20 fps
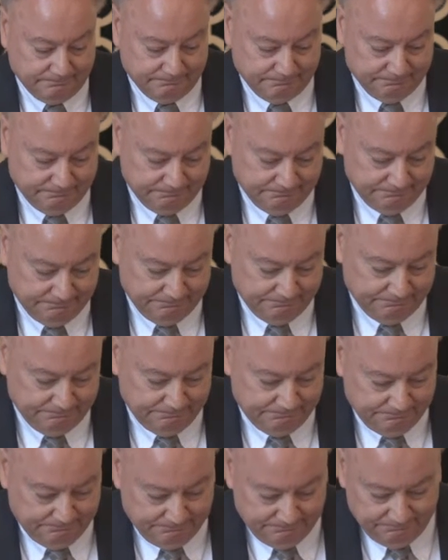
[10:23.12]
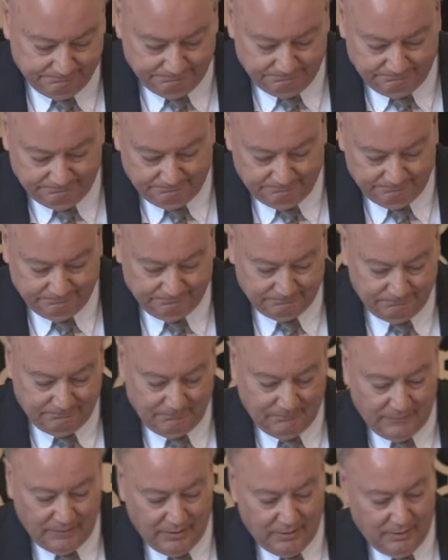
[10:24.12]

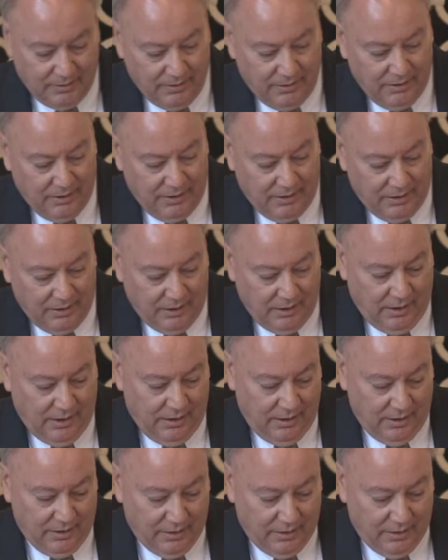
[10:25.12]
[no speech]